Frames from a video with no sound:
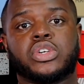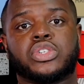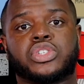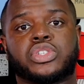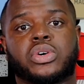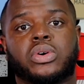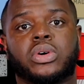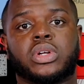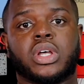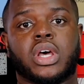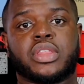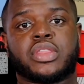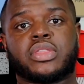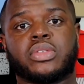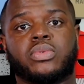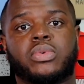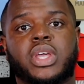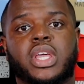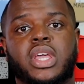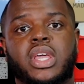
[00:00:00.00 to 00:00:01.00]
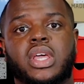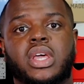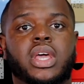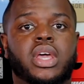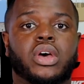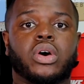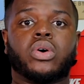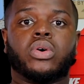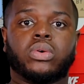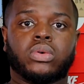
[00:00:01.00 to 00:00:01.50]
scored a 3
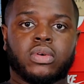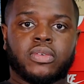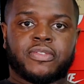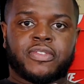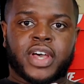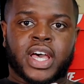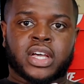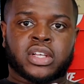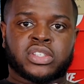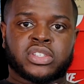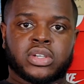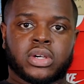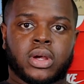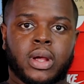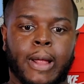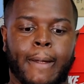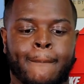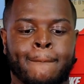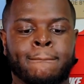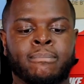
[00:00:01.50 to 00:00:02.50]
in cool factor.